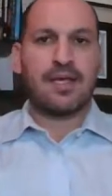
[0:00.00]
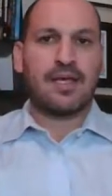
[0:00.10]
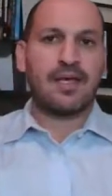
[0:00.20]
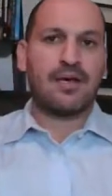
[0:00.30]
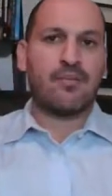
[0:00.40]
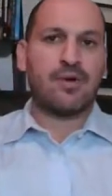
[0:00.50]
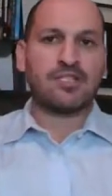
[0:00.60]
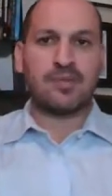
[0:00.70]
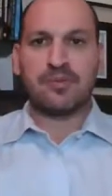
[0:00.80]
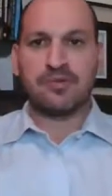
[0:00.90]

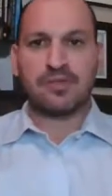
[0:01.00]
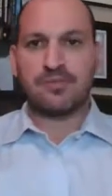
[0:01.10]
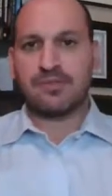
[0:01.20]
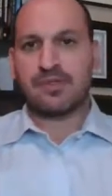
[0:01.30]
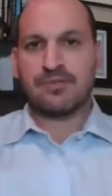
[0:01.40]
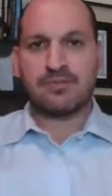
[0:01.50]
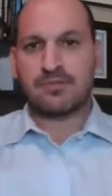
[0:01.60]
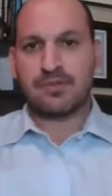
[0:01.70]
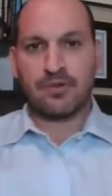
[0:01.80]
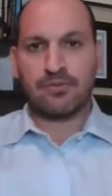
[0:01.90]
watching people jump,
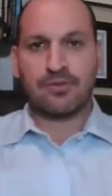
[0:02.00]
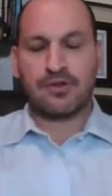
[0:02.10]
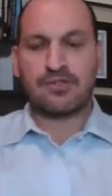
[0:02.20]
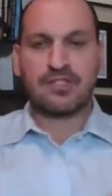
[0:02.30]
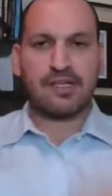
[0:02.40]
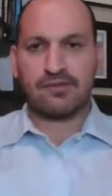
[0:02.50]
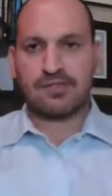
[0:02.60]
go through the turnstile or